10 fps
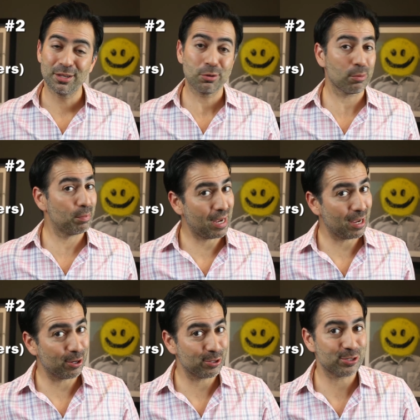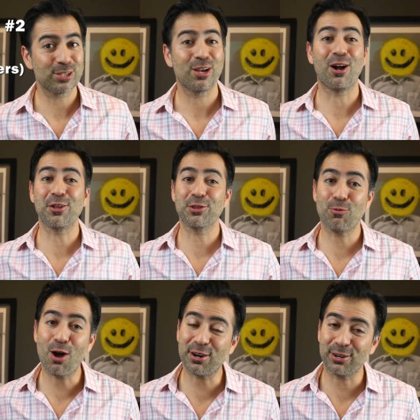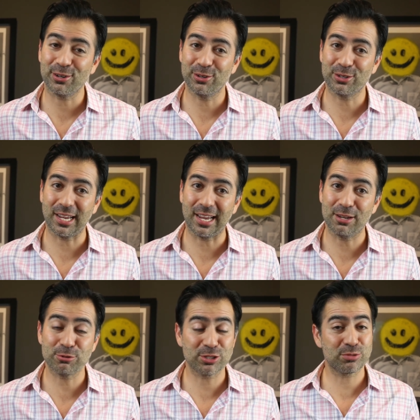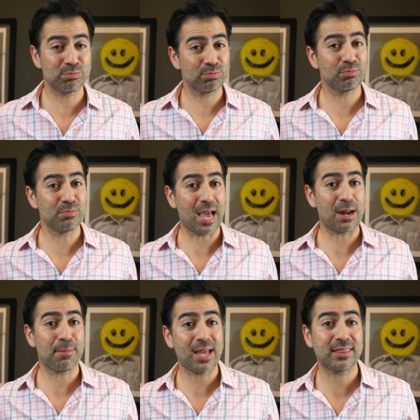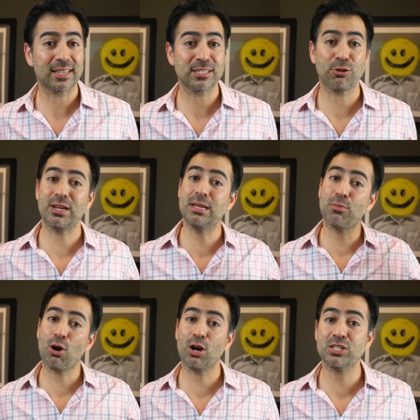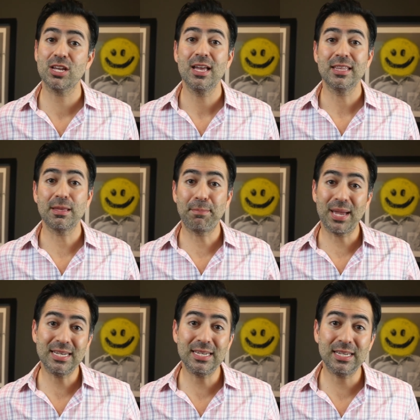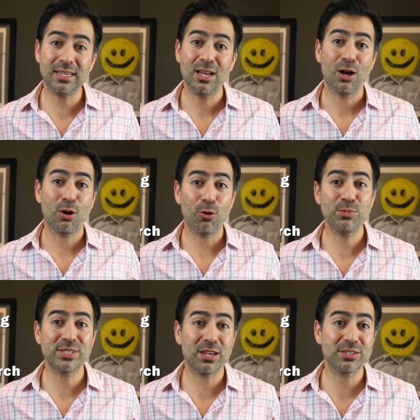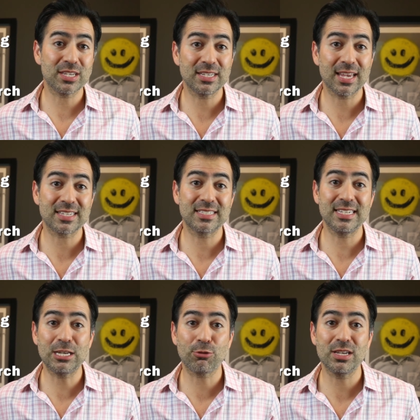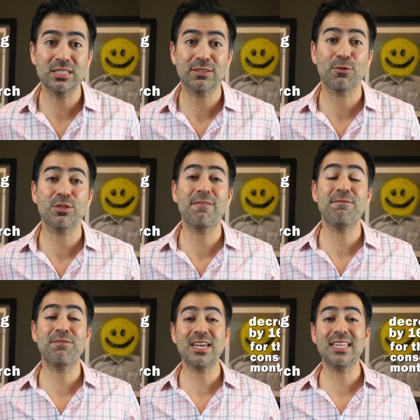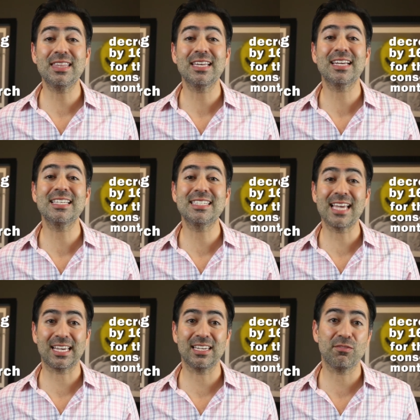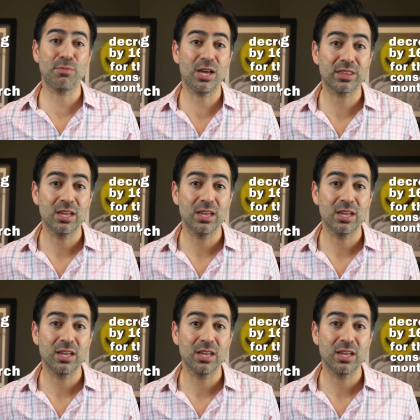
or buyers on the water, okay, which is not a bad thing. So in March, the pending home sales index decreased for the 5th consecutive month,